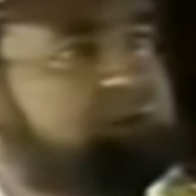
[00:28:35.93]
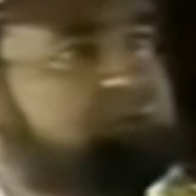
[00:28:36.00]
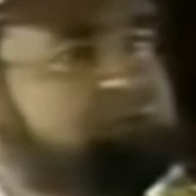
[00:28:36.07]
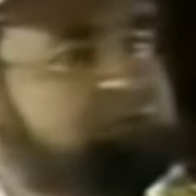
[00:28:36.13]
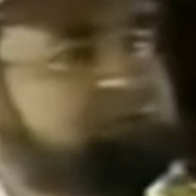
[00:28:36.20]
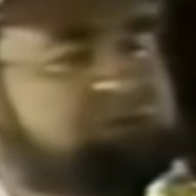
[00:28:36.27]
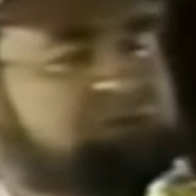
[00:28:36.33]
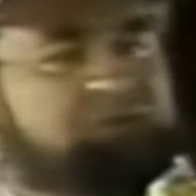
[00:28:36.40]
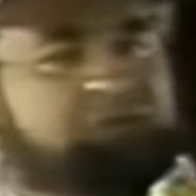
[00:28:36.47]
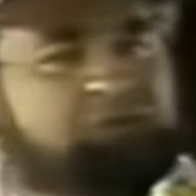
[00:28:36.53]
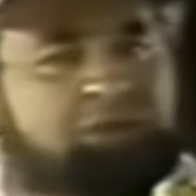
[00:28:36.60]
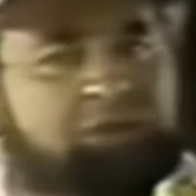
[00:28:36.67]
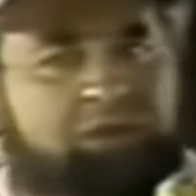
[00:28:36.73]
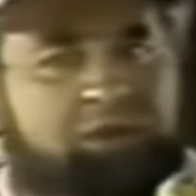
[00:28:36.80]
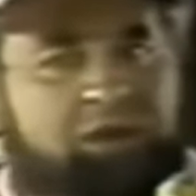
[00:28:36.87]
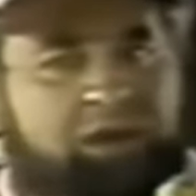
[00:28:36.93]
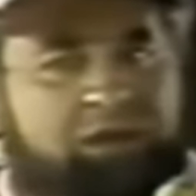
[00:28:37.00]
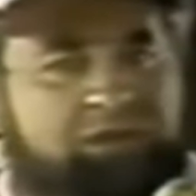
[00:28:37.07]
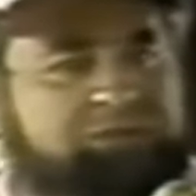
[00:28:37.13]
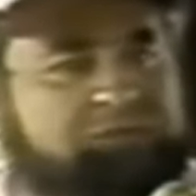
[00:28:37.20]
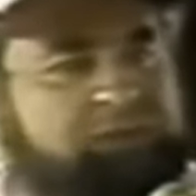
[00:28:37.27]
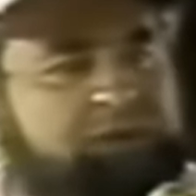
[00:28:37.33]
peppers, and
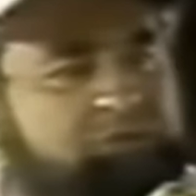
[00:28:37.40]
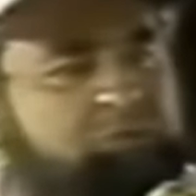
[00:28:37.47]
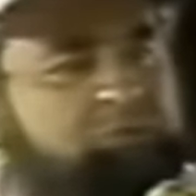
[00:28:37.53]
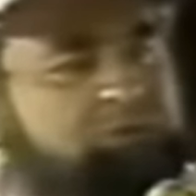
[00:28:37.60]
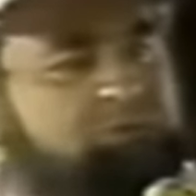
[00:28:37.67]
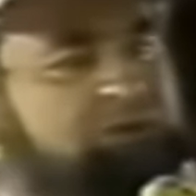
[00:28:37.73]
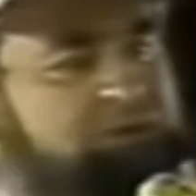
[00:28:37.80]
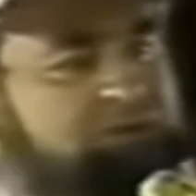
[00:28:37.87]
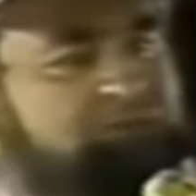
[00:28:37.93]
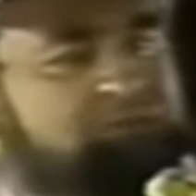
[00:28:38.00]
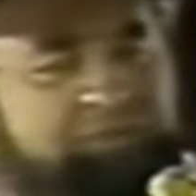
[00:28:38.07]
I guess about 21